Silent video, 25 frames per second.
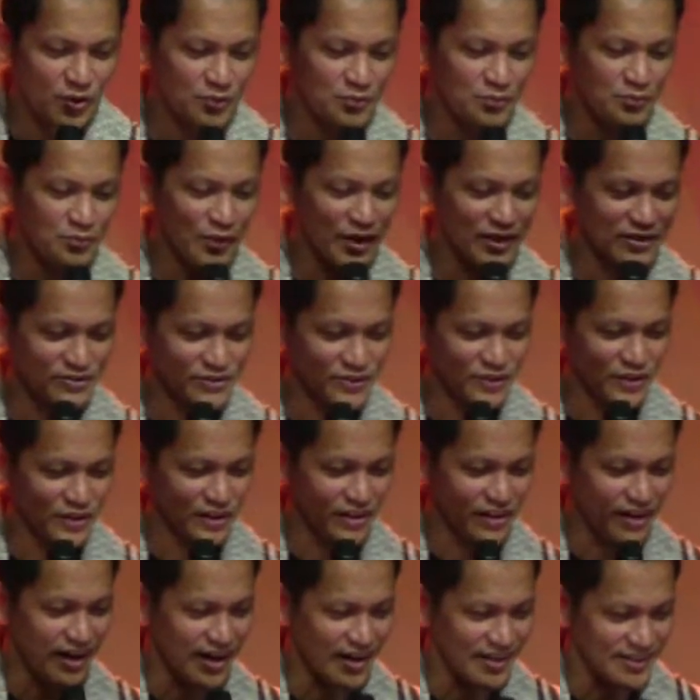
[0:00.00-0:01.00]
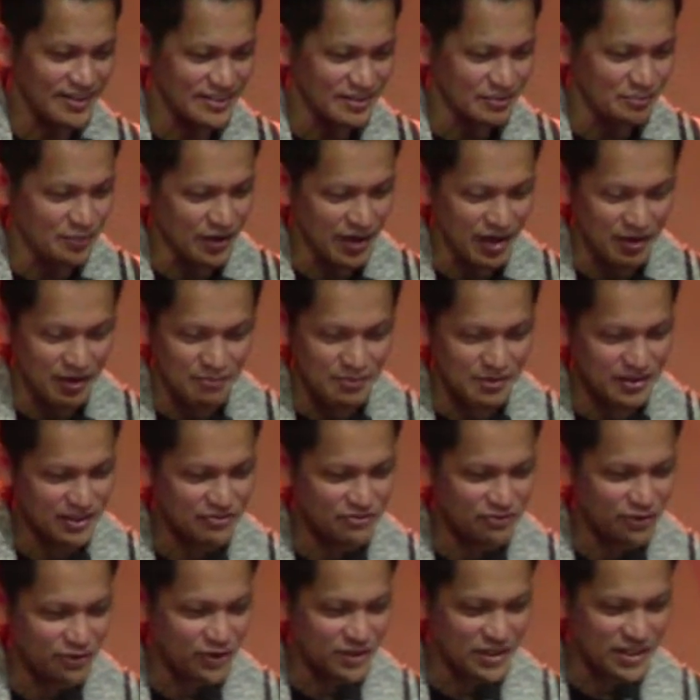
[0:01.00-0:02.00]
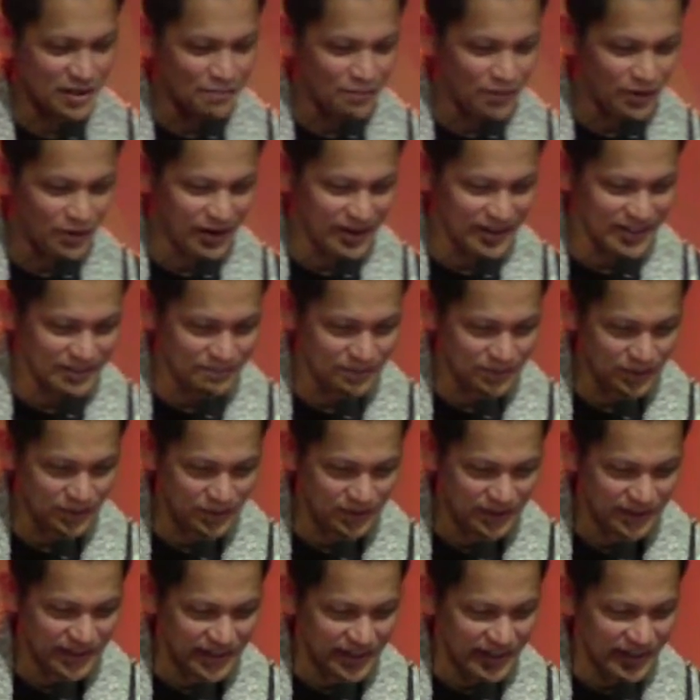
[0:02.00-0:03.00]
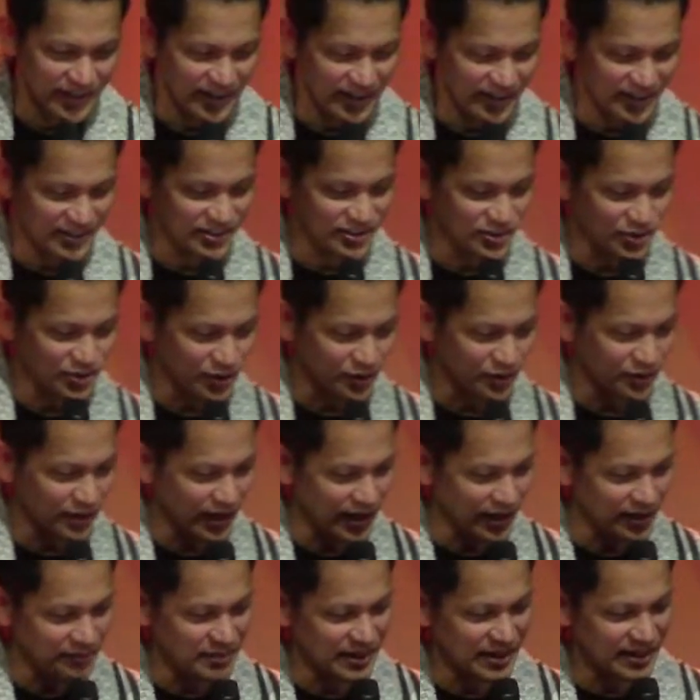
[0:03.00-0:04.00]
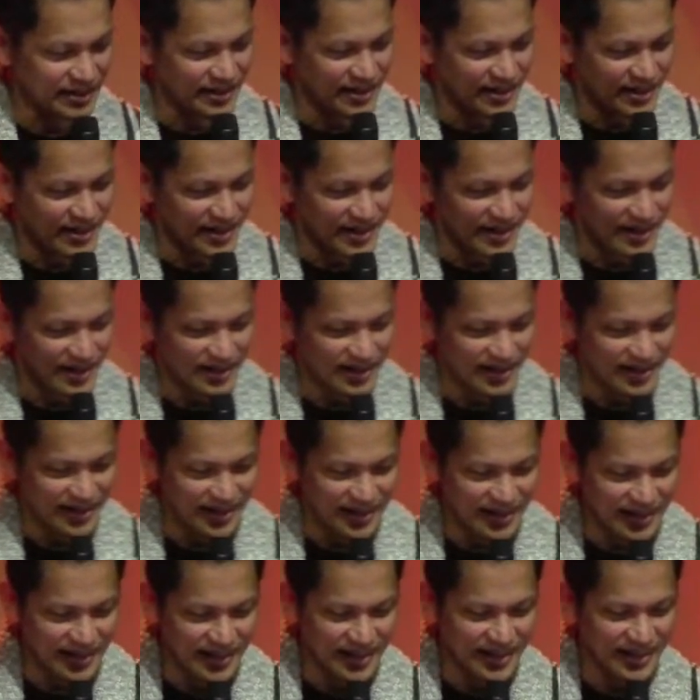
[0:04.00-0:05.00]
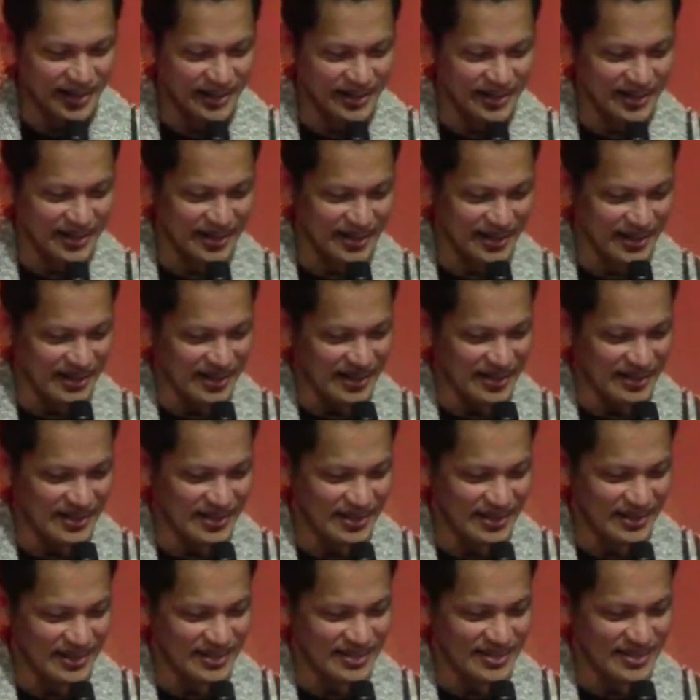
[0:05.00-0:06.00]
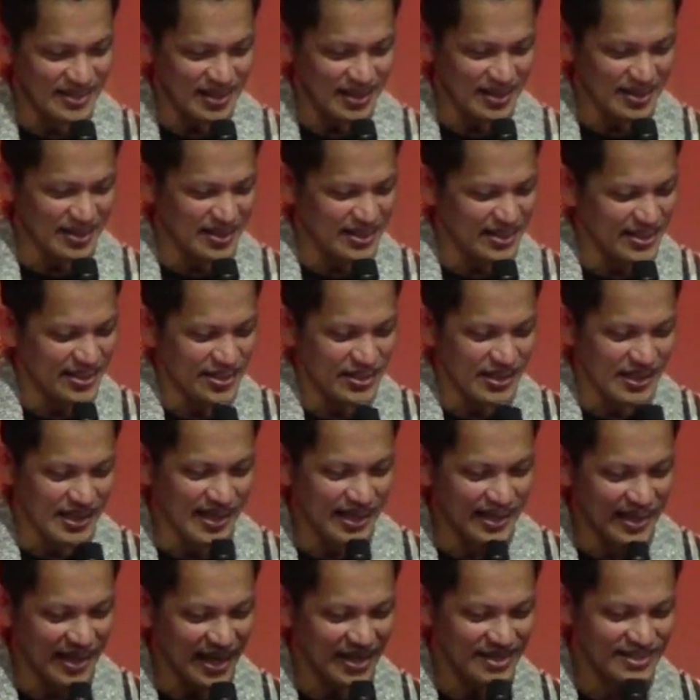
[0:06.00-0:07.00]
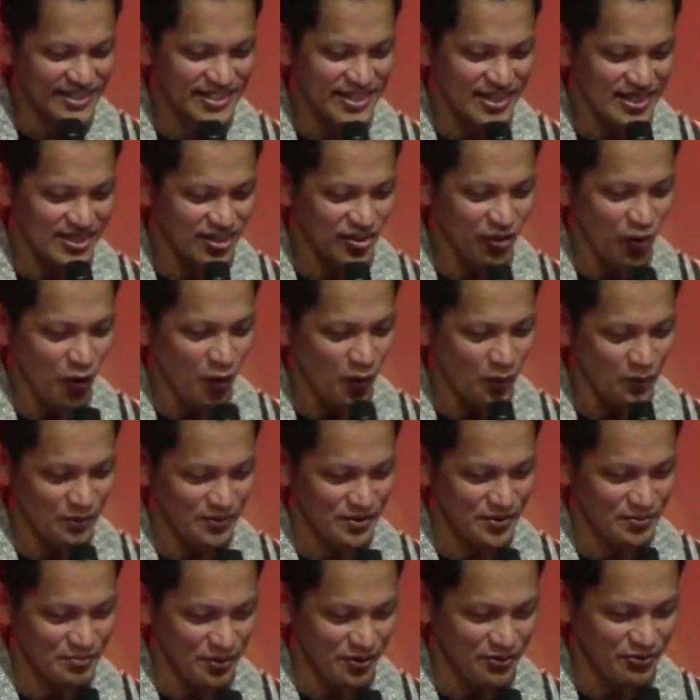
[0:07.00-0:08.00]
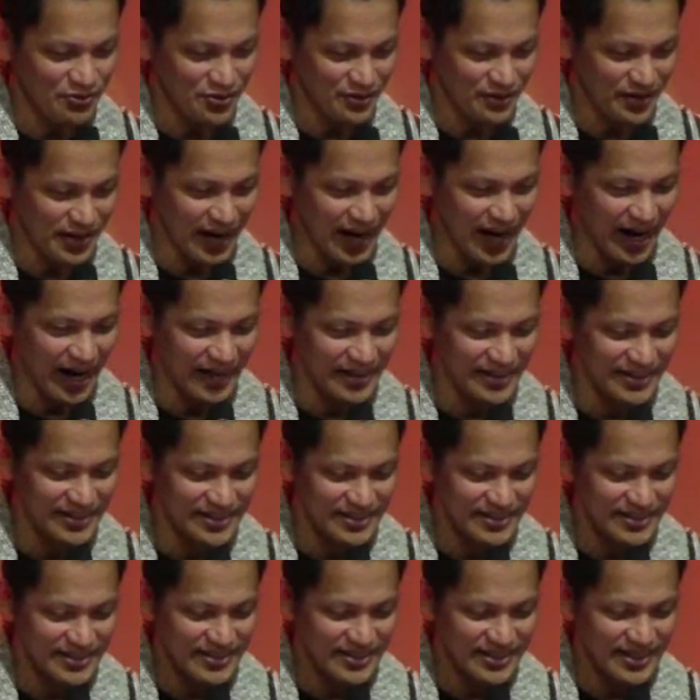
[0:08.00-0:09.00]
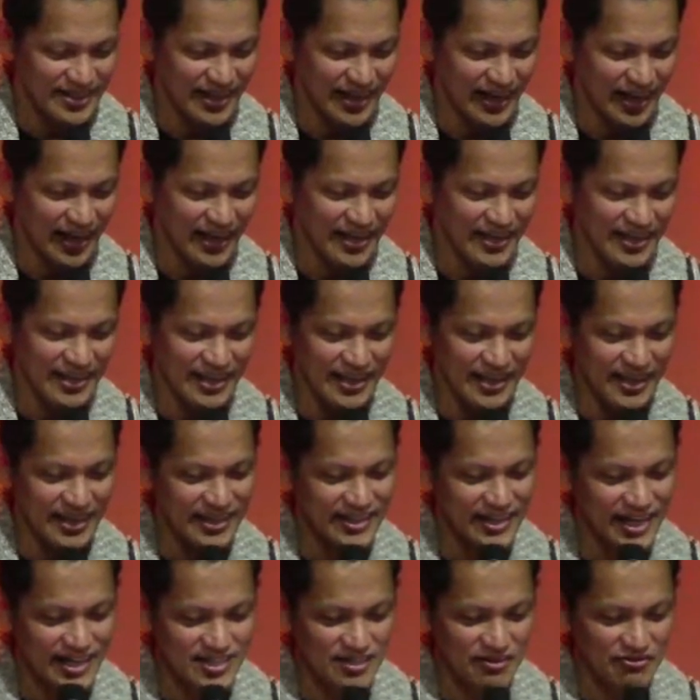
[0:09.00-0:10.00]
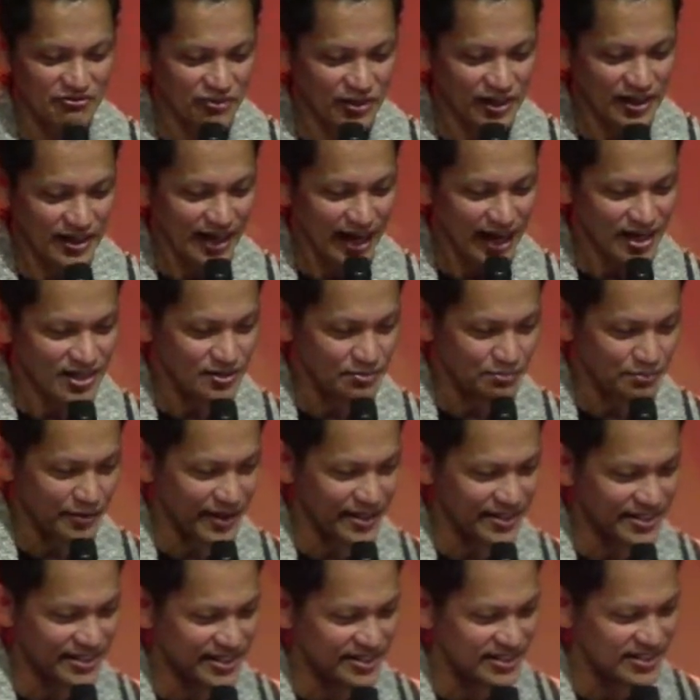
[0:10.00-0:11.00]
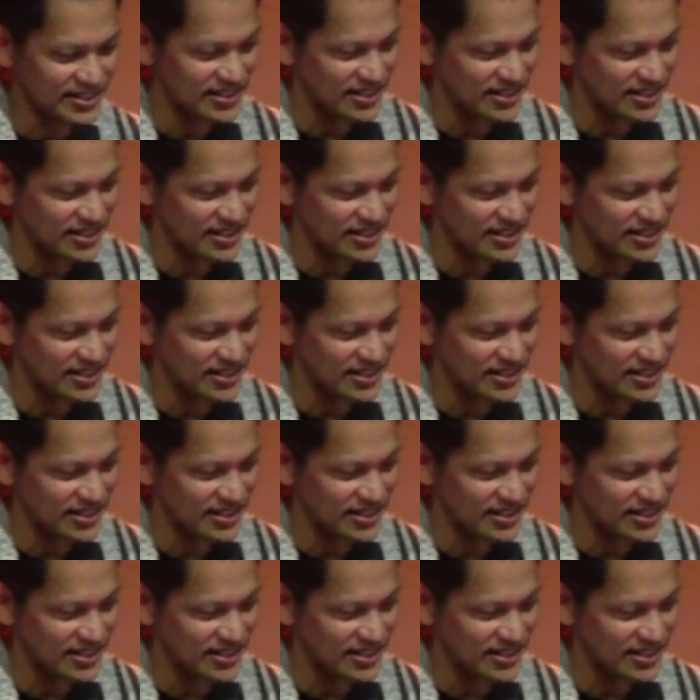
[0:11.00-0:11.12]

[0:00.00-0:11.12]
went through a lot, everything falling apart, Job, I mean, uh, uh he has this hope from God. Okay? He, doesn't feel God's presence.